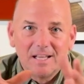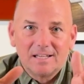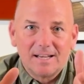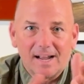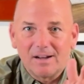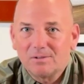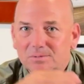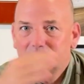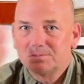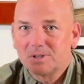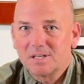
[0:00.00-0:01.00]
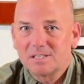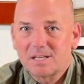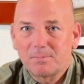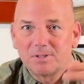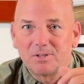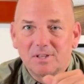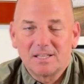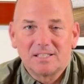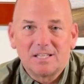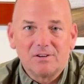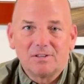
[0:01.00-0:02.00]
Now we're going to step into the
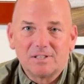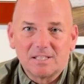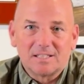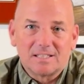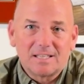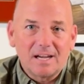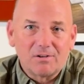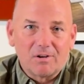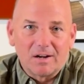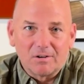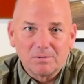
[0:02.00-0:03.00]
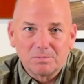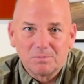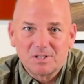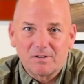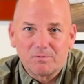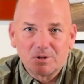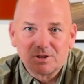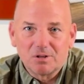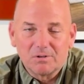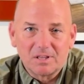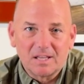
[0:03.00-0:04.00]
interior decorator, which everyone
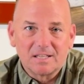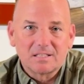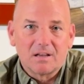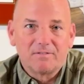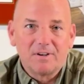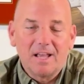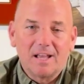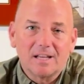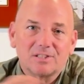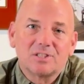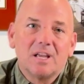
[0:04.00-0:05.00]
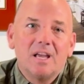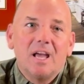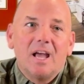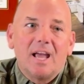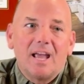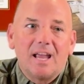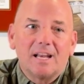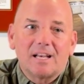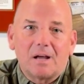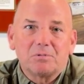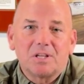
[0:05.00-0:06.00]
generally thinks of next. And
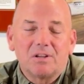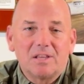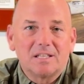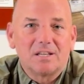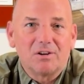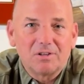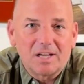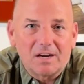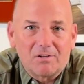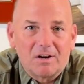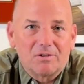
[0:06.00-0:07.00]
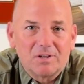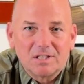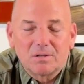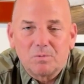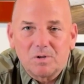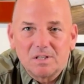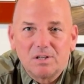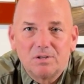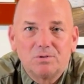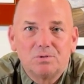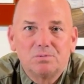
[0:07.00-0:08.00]
I will tell you, the interior decorator is the one
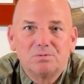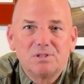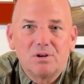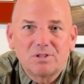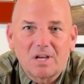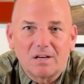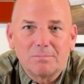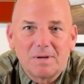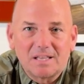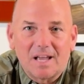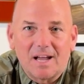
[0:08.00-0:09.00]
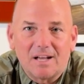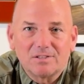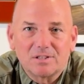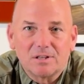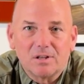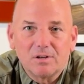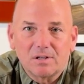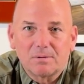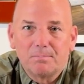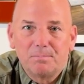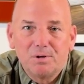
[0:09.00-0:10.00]
who knows how to make the house look
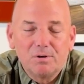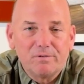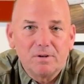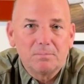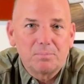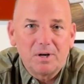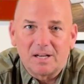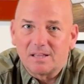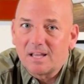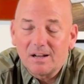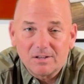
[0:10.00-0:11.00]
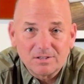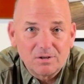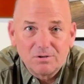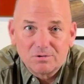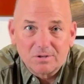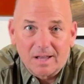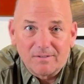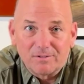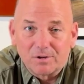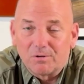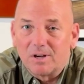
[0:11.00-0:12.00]
beautiful and pretty. They also usually have a
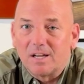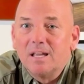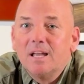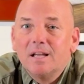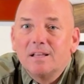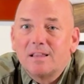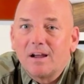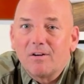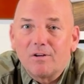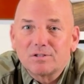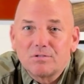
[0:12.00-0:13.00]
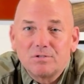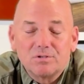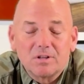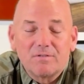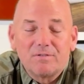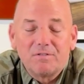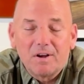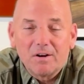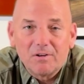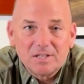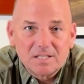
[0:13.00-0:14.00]
degree. They are also usually
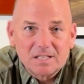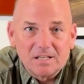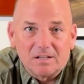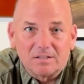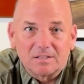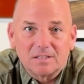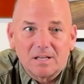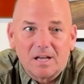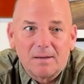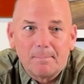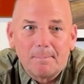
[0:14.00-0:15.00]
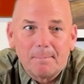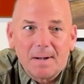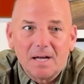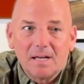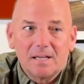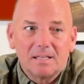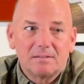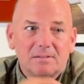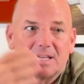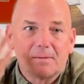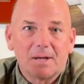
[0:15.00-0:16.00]
very skilled. My
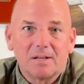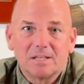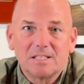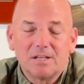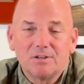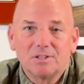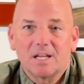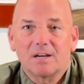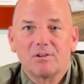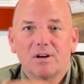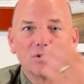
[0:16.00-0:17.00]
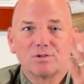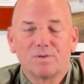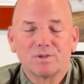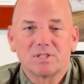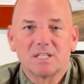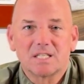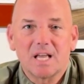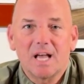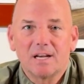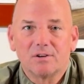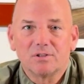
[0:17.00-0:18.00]
thing about interior decorators versus
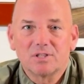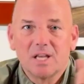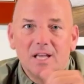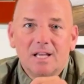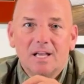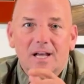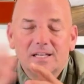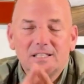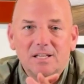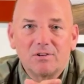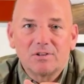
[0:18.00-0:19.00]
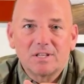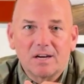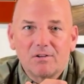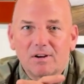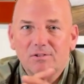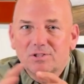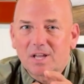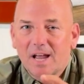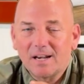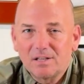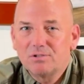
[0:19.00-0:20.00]
designers, an interior decorator is
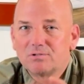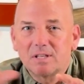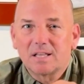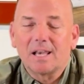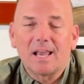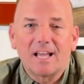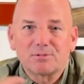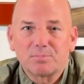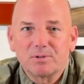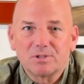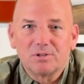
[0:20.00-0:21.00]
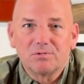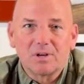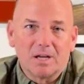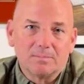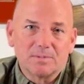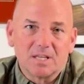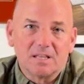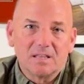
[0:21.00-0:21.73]
kind of usually the last person who comes in.